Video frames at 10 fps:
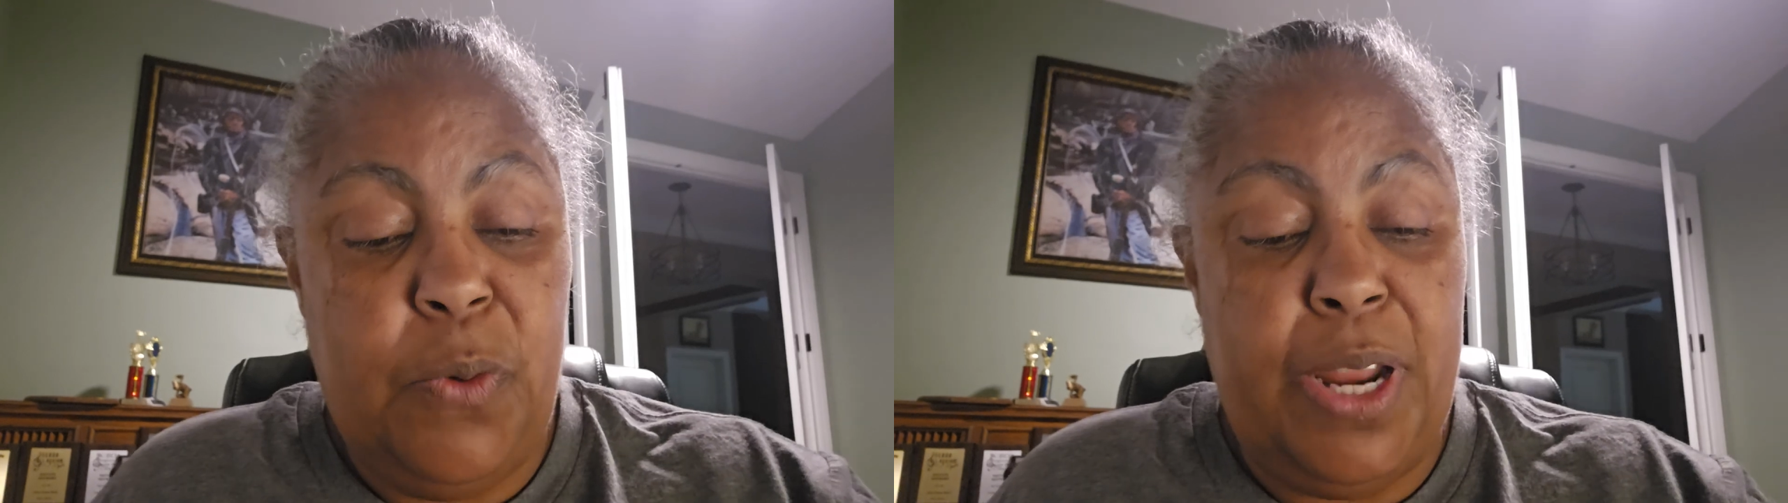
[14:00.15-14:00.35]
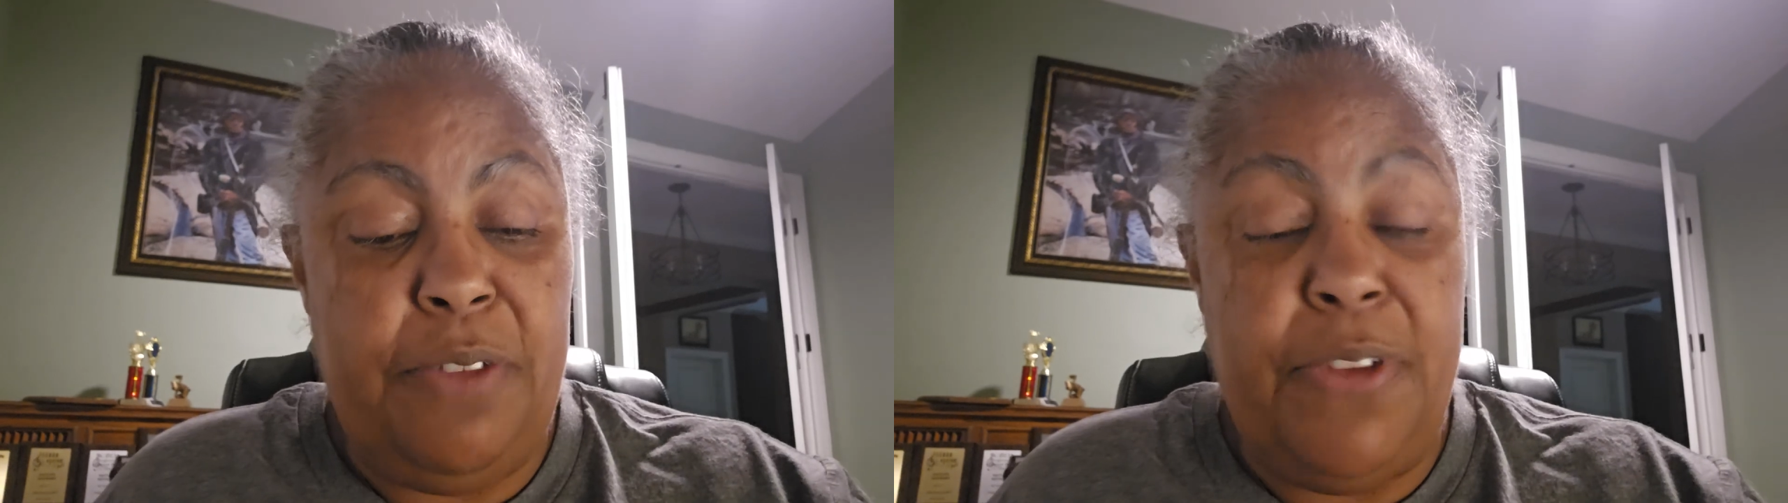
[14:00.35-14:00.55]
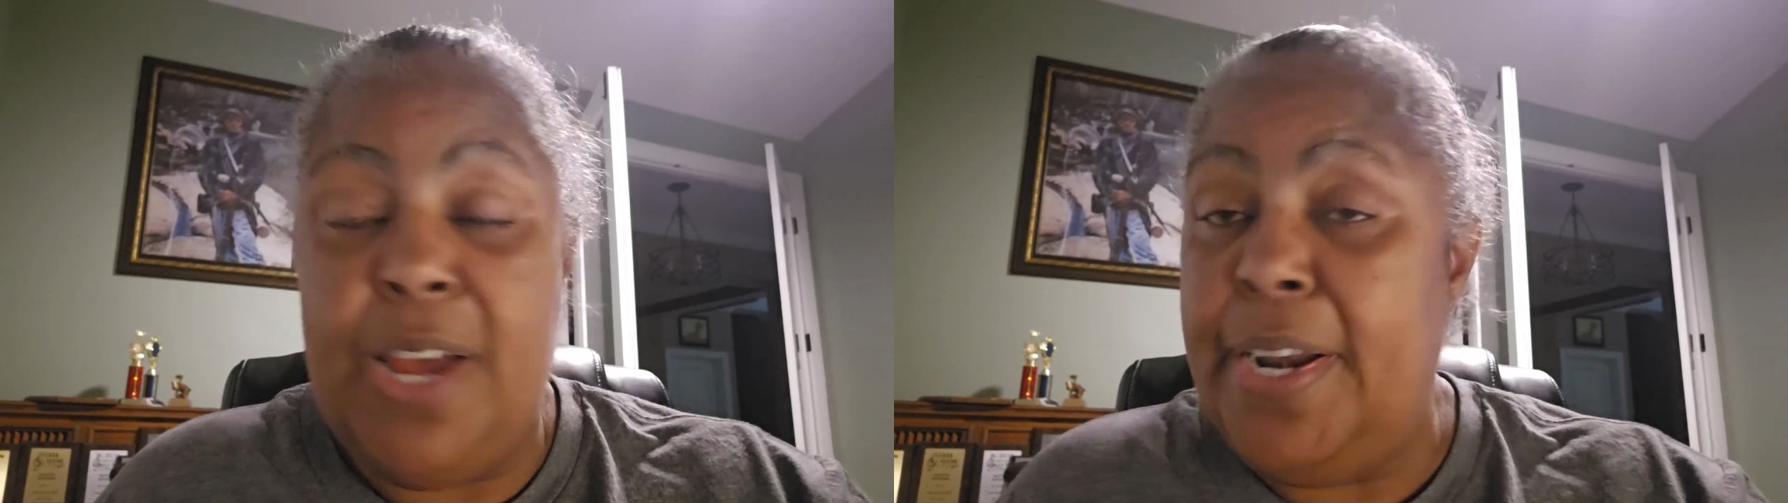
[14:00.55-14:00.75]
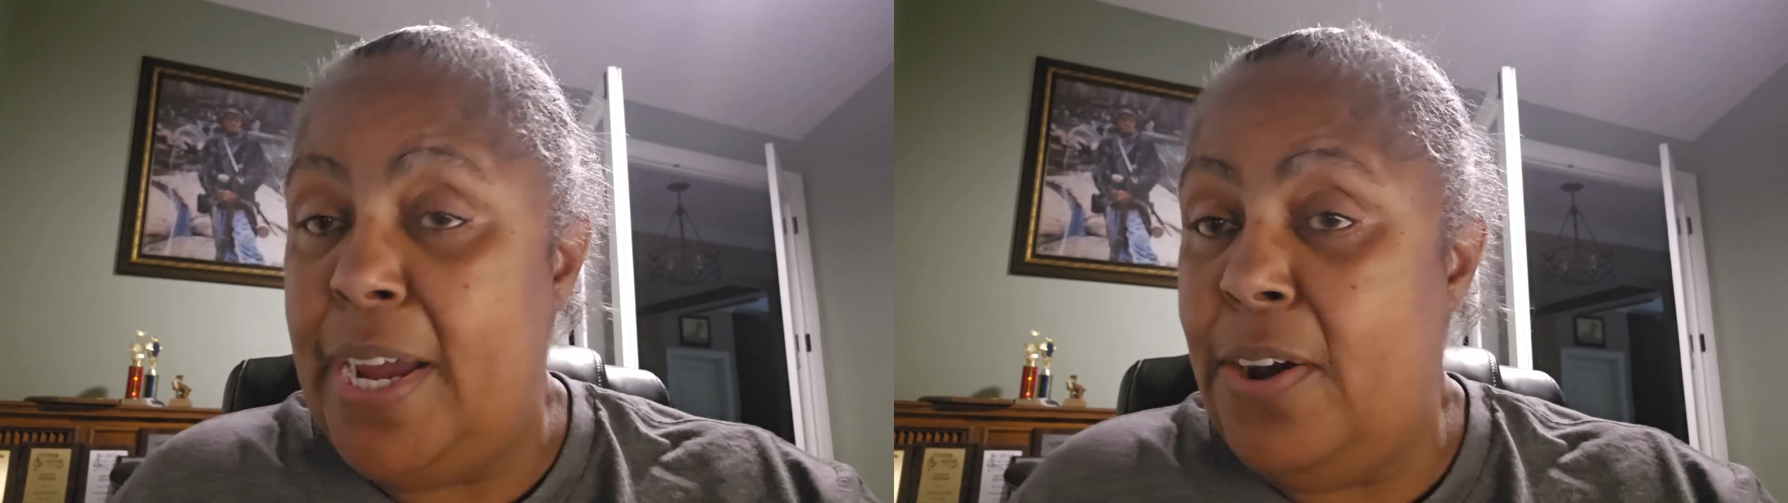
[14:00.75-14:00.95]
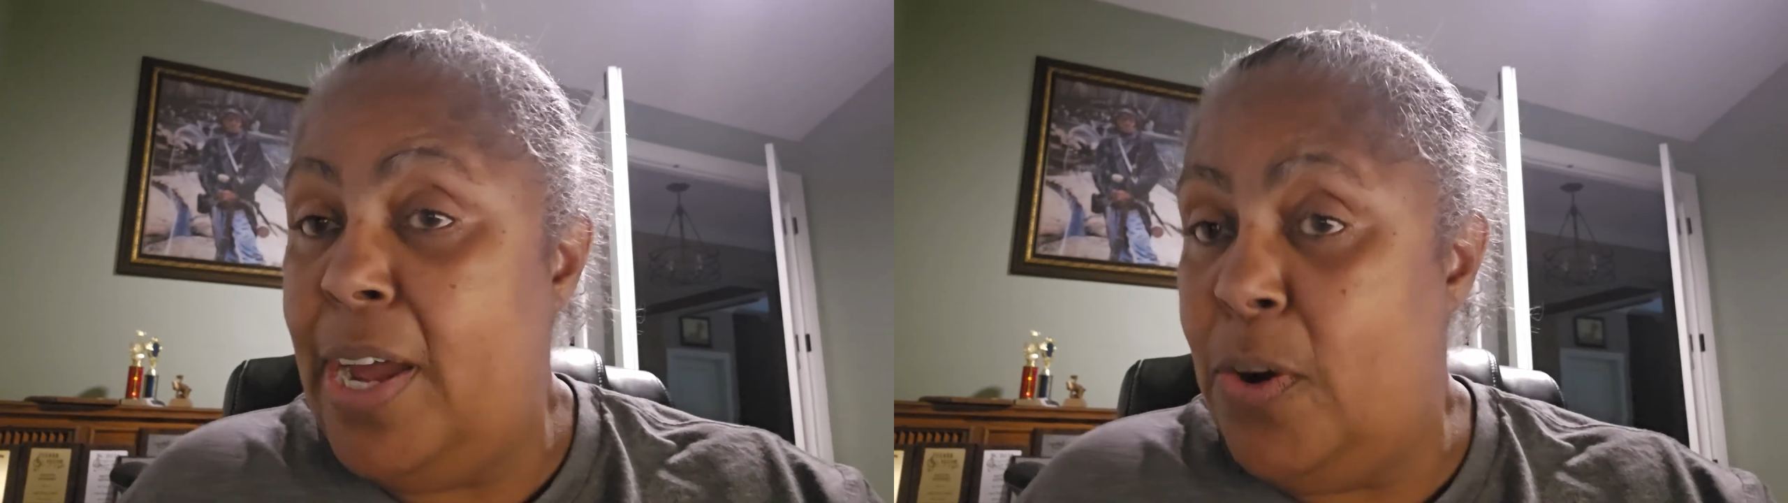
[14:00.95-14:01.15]
When they
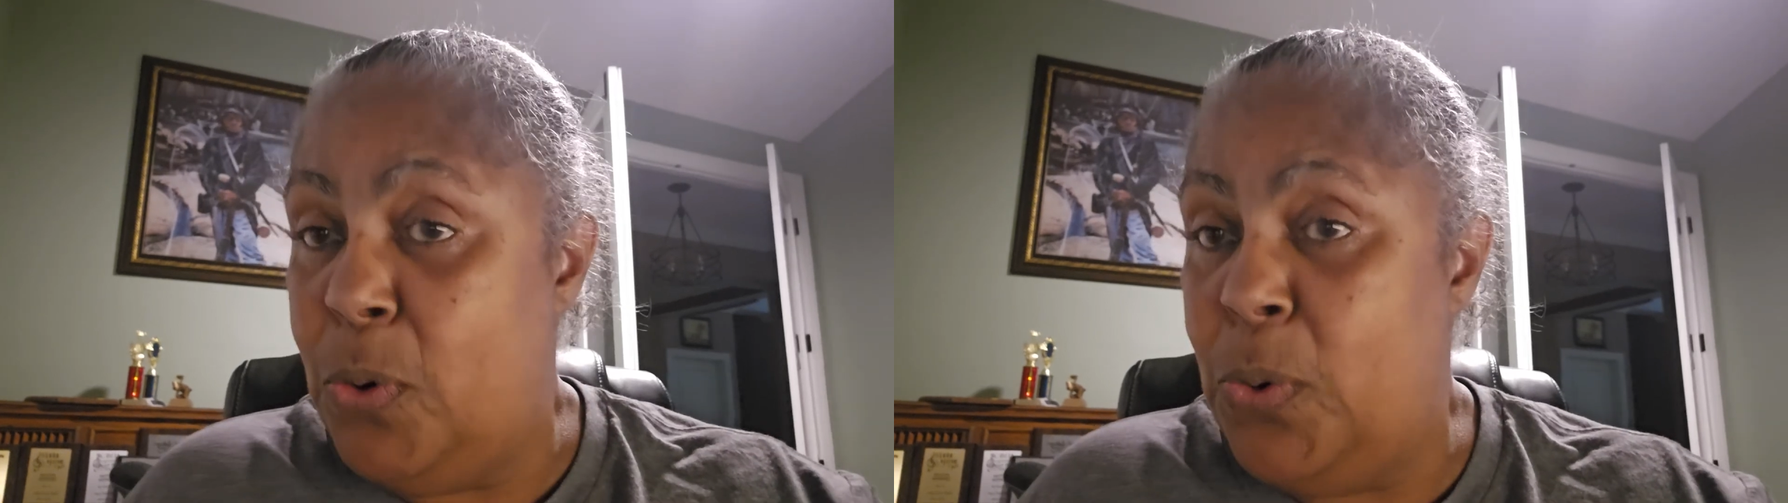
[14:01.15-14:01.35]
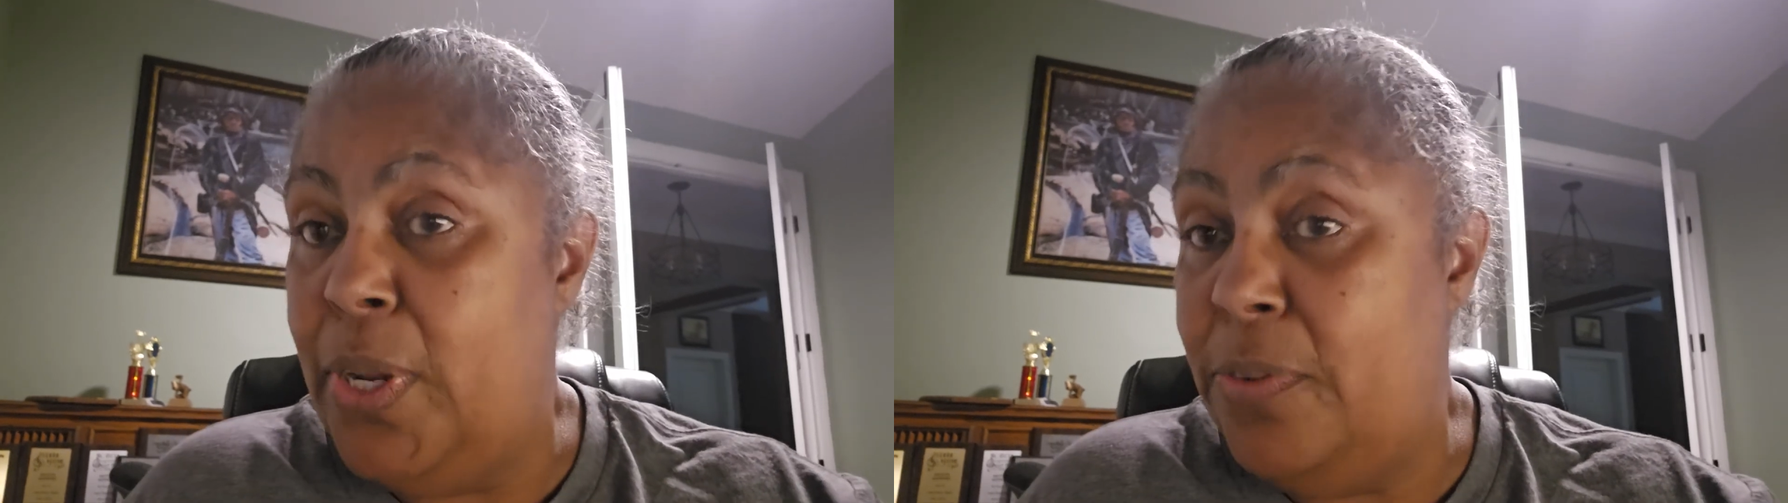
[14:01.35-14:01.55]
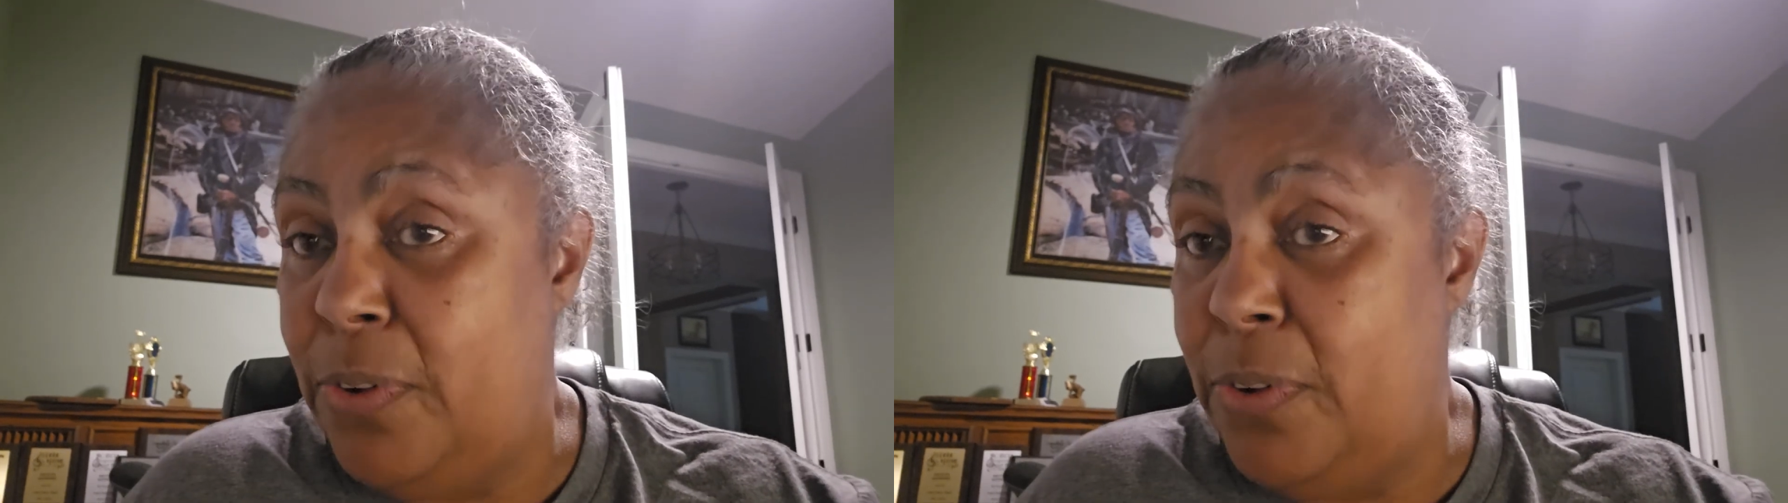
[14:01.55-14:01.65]
found out how old